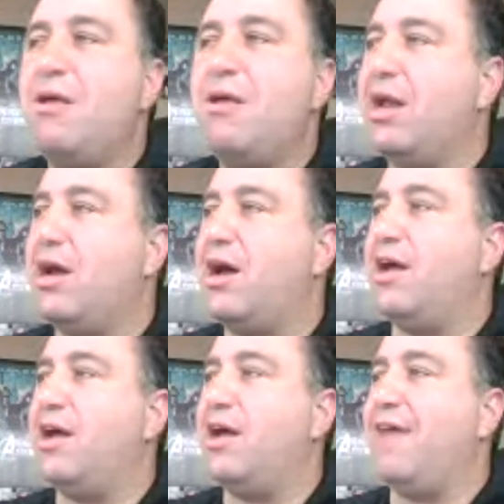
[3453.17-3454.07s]
But
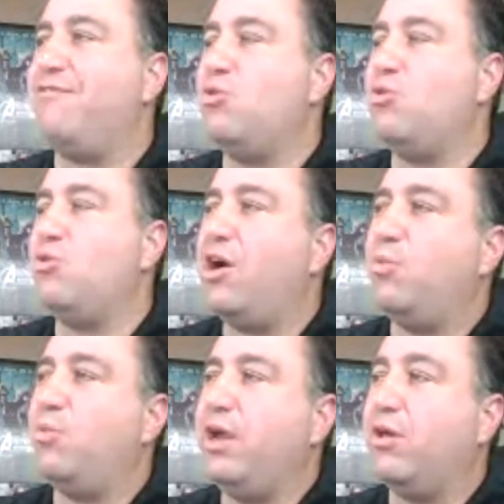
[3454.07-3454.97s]
yeah, if you hired
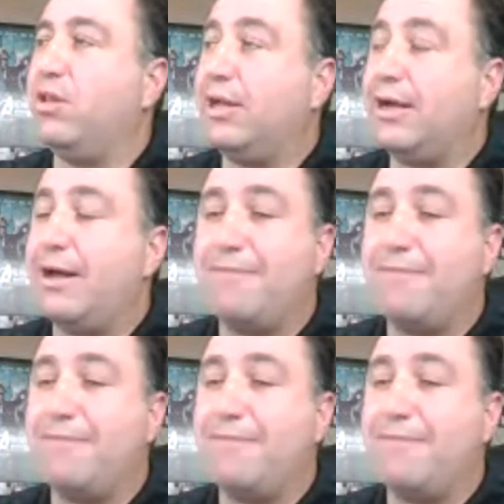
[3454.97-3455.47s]
a real